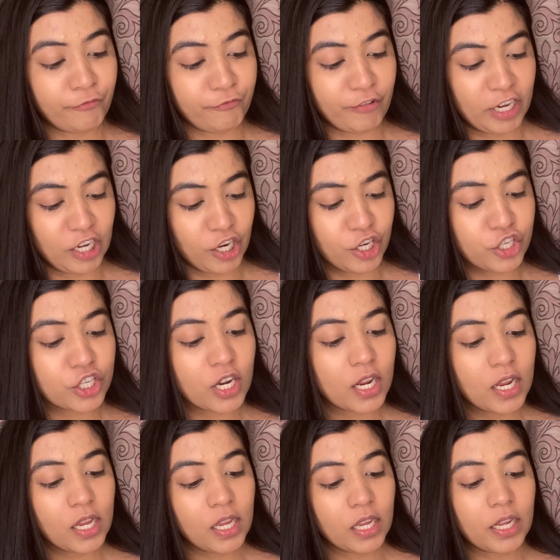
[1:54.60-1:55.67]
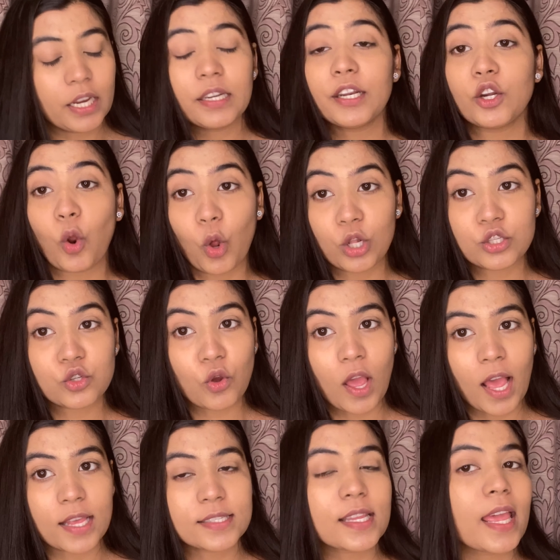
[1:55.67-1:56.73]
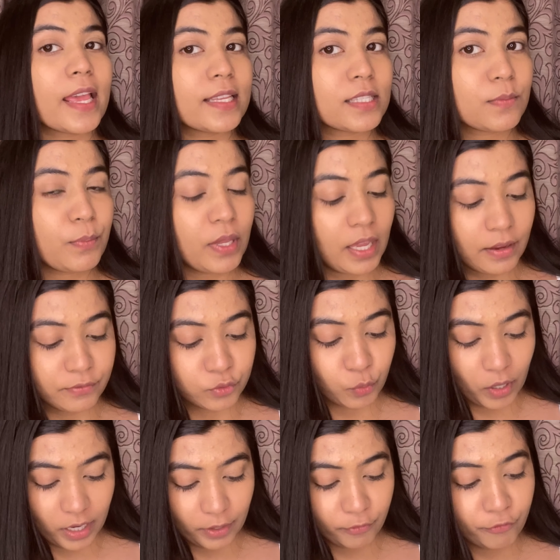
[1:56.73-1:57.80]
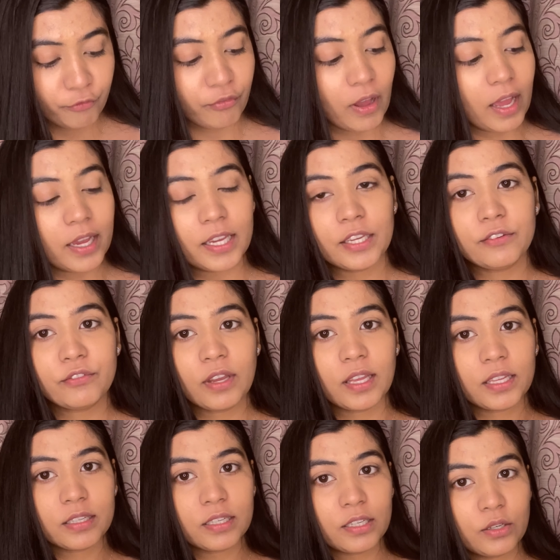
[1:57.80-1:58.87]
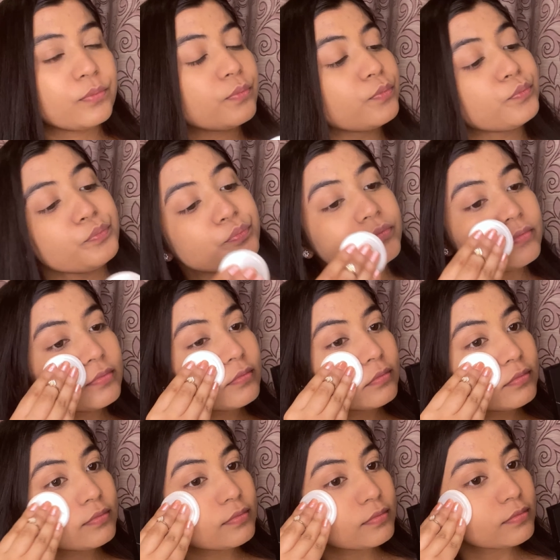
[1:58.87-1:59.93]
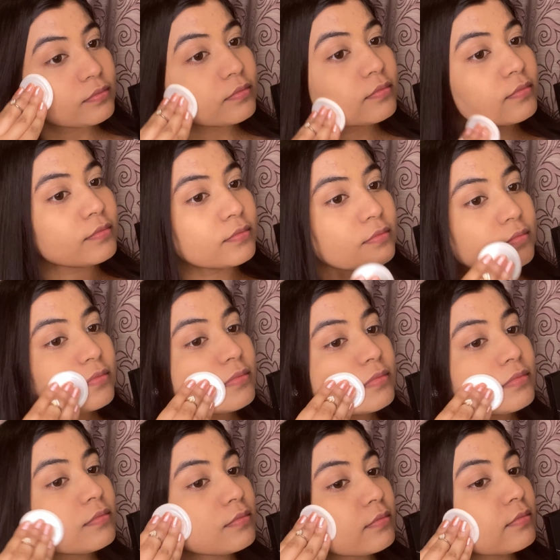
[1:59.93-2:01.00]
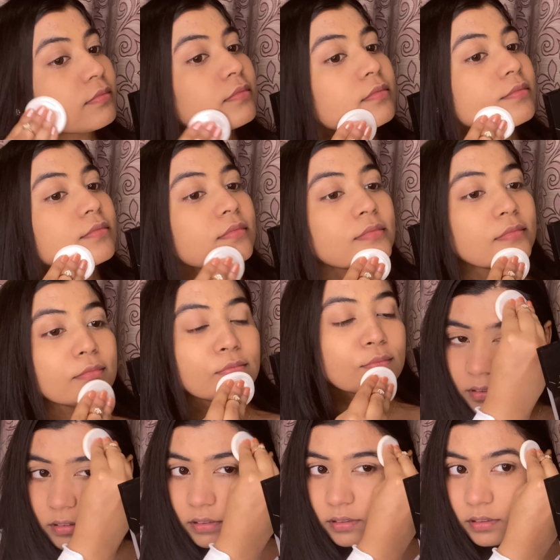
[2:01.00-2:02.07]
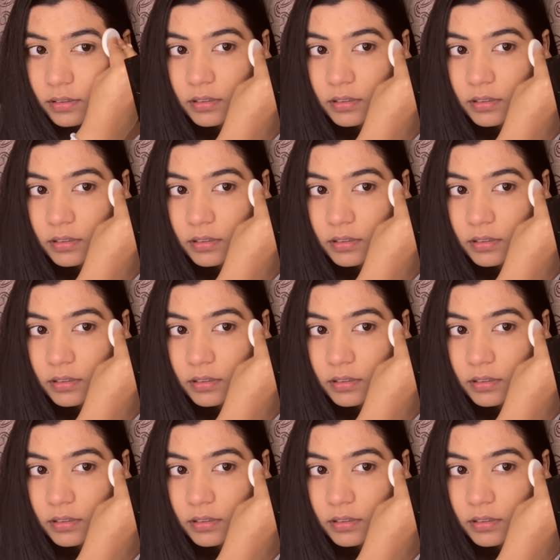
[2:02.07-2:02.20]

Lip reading: finish, and it also has SPF 25. And so this compact powder mattifies and smoothens your skin. Its